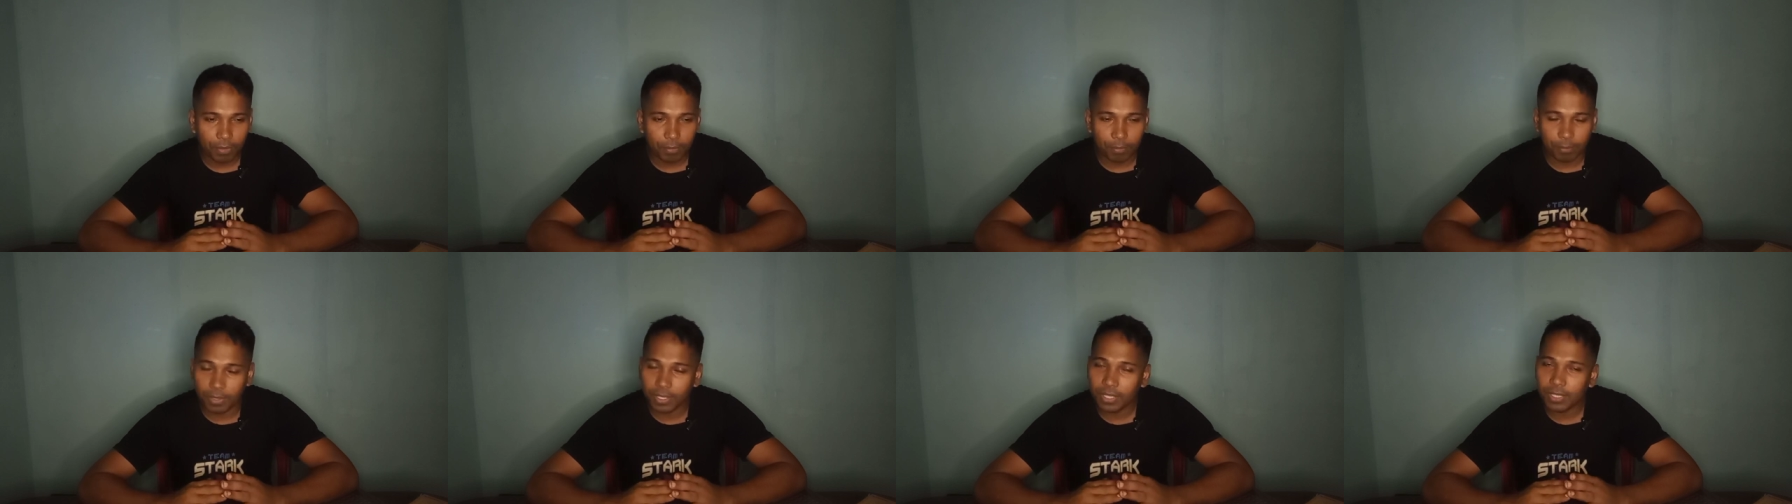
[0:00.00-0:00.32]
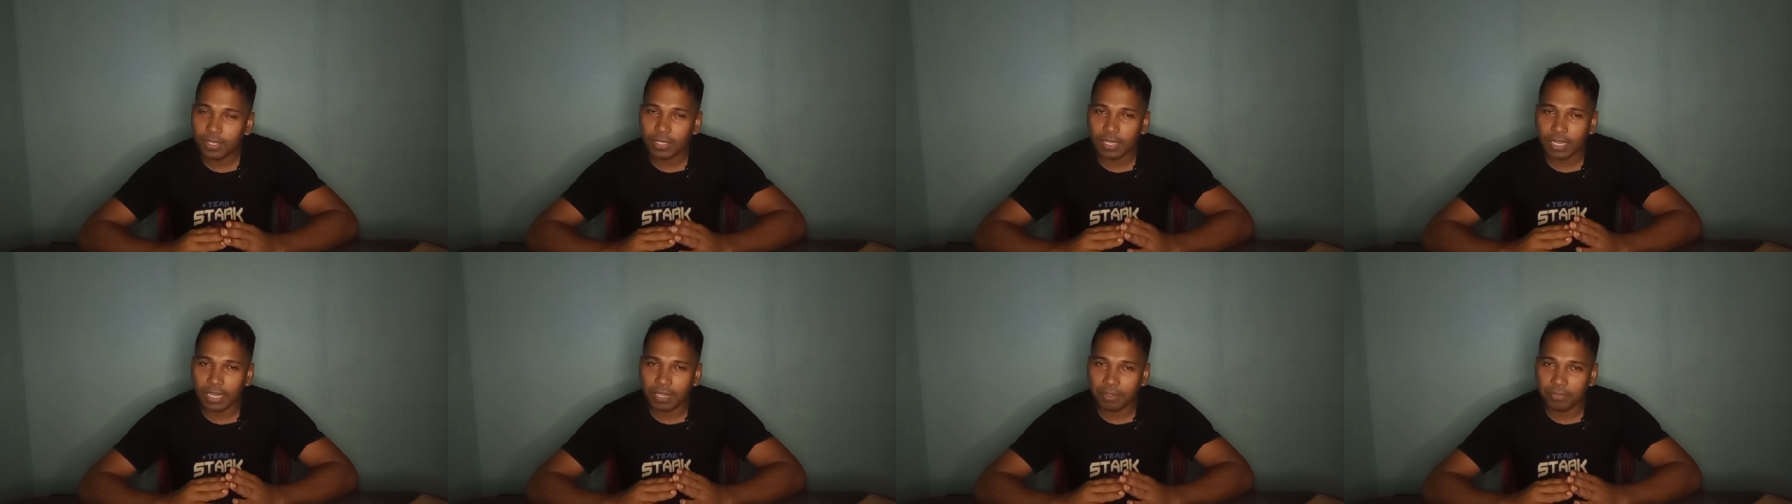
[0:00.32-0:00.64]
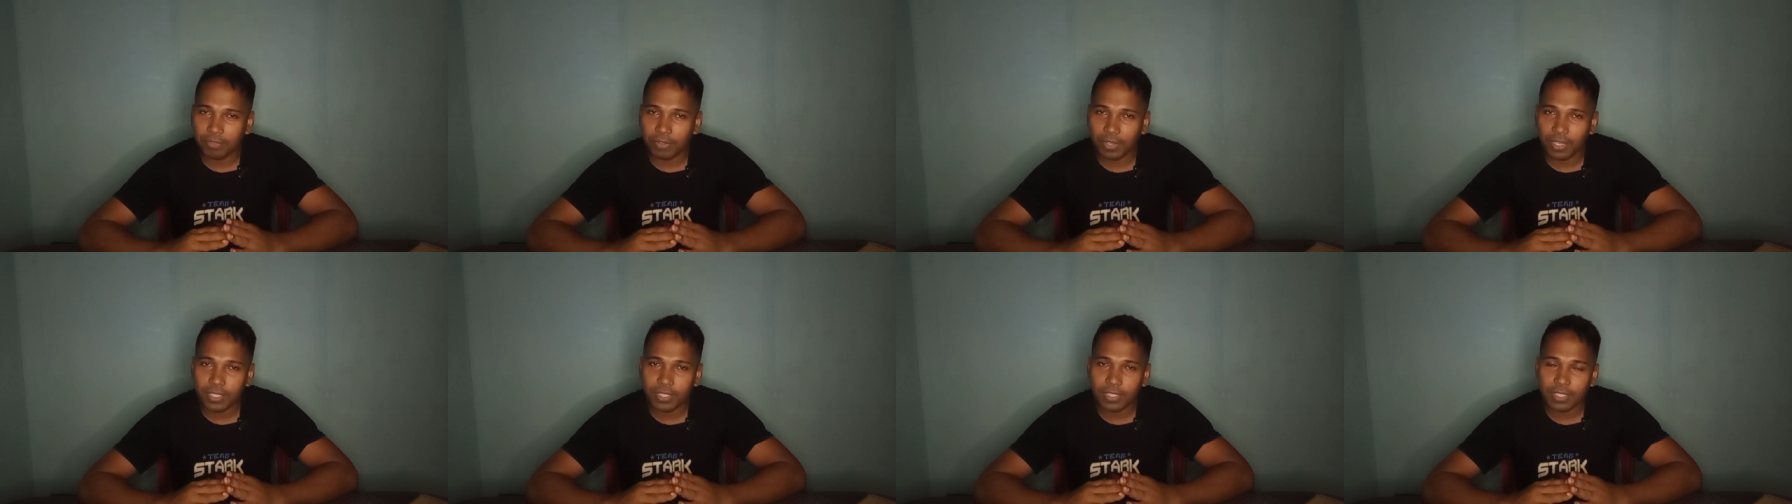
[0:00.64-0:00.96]
but
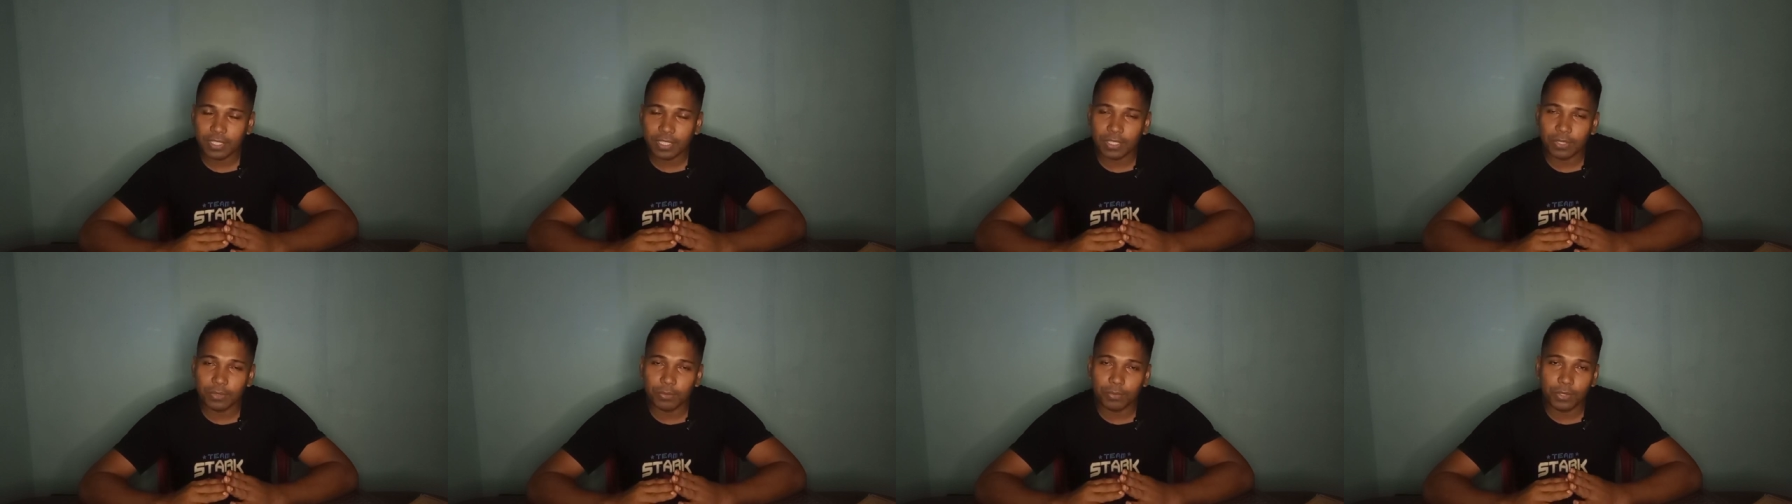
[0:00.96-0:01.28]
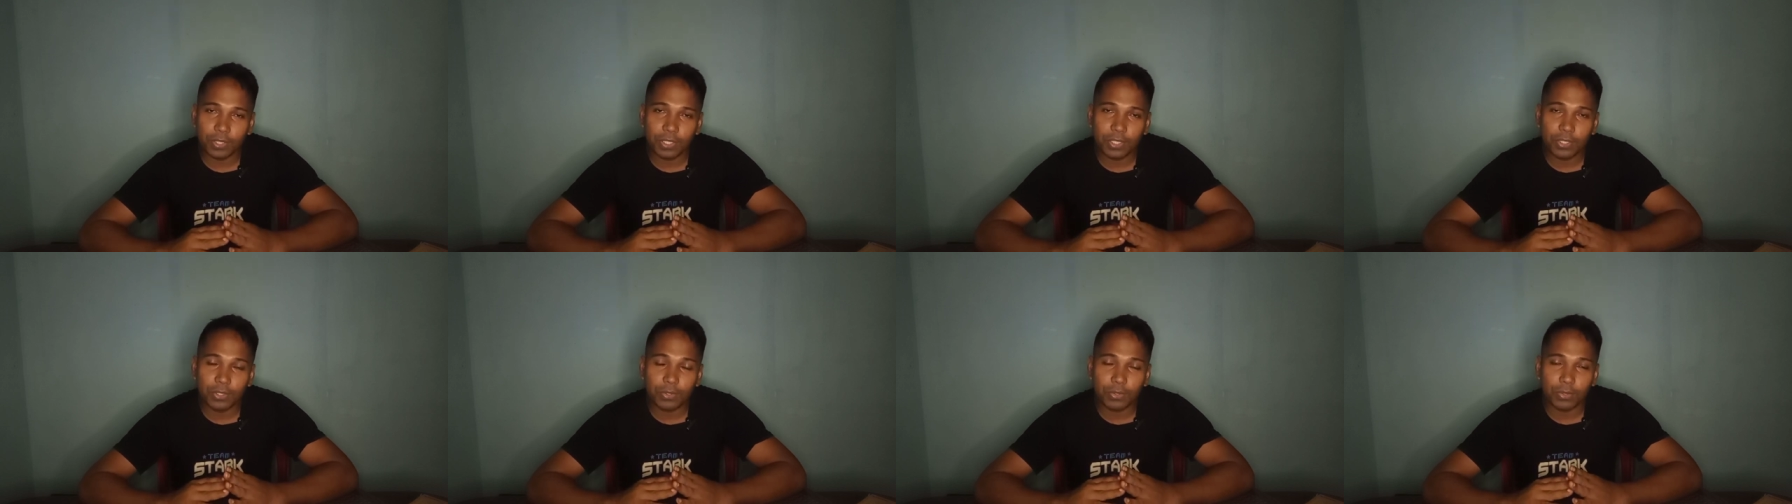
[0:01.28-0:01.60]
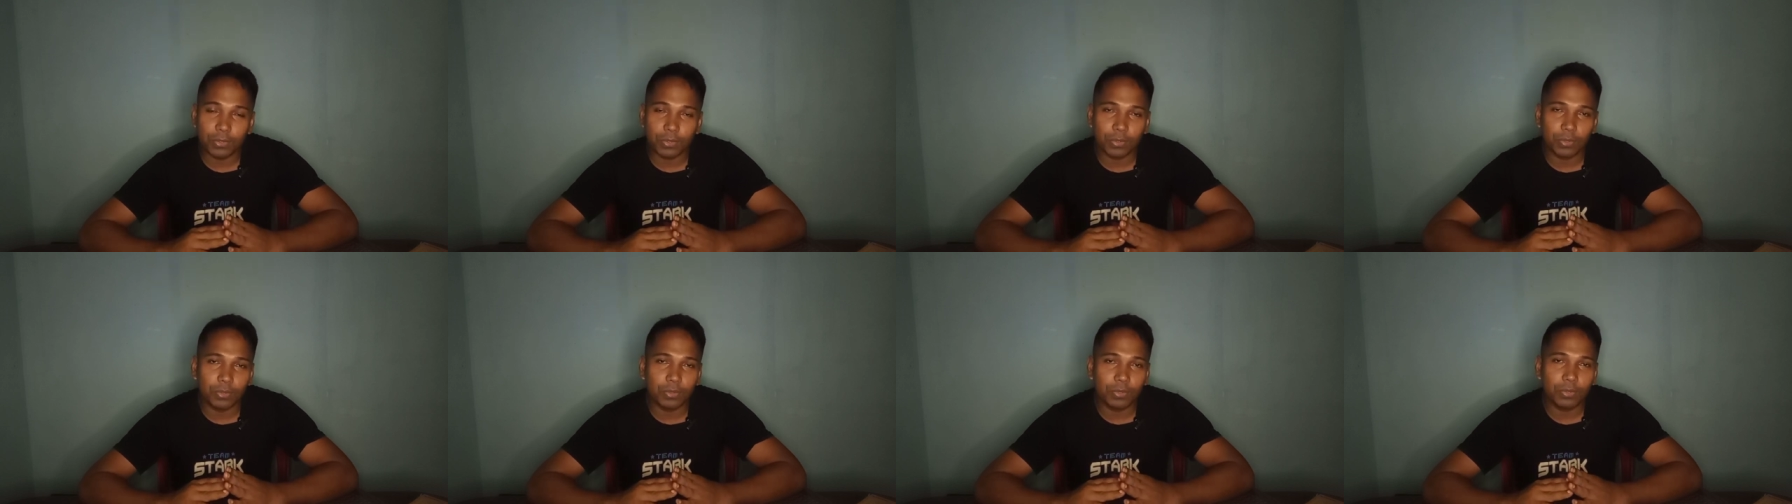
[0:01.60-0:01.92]
at first you need
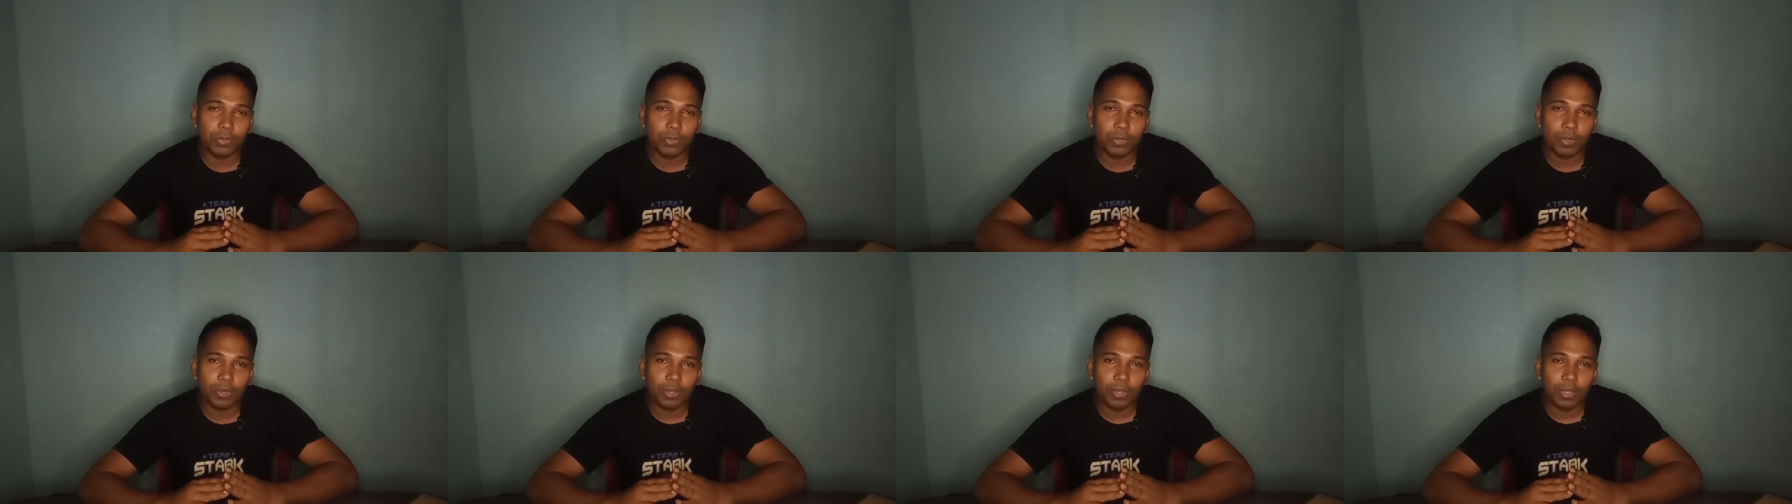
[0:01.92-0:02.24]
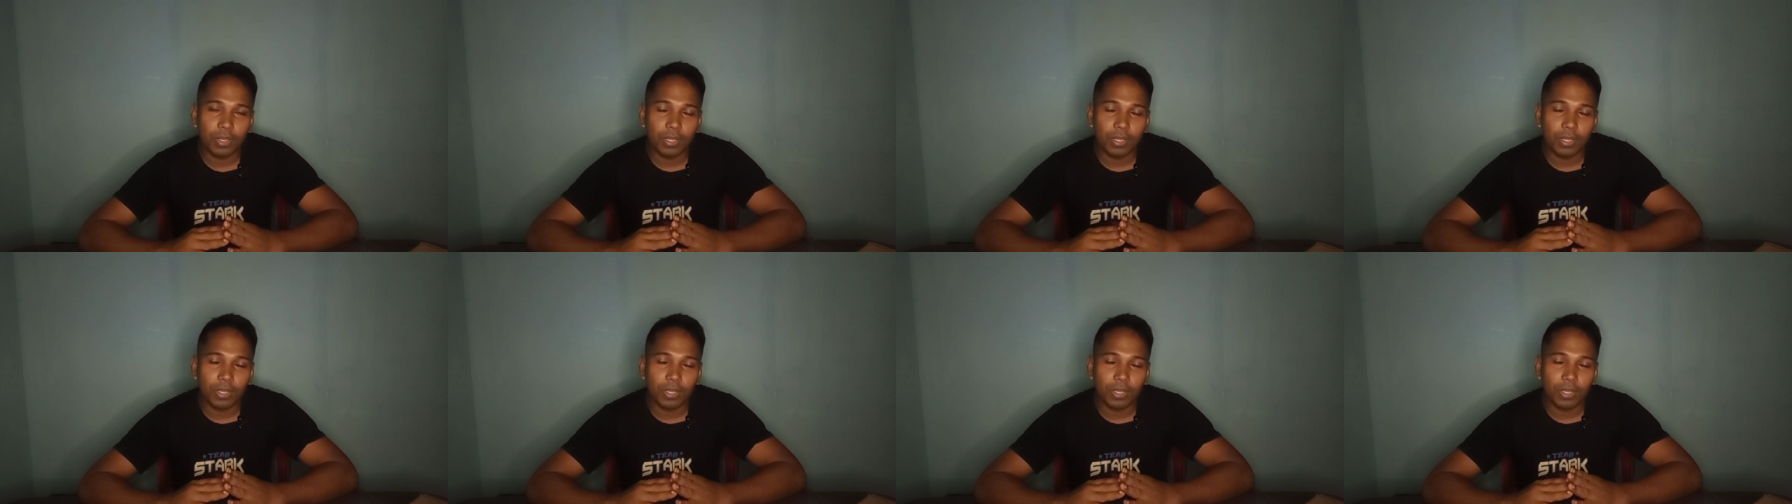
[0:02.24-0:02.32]
to know